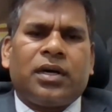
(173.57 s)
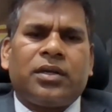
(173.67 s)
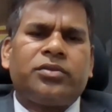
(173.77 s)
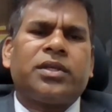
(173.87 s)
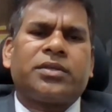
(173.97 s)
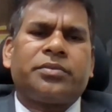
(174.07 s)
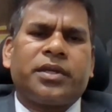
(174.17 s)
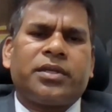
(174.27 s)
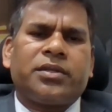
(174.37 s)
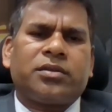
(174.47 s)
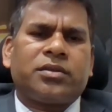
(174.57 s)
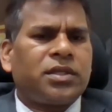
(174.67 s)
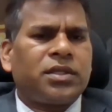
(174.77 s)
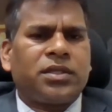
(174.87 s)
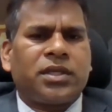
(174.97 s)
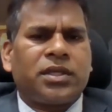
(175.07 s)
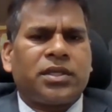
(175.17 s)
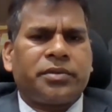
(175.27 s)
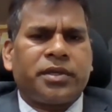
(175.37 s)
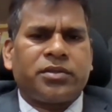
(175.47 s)
user experience or citizen
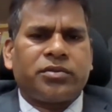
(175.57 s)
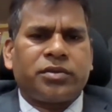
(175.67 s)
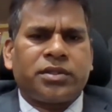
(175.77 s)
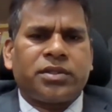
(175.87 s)
experience,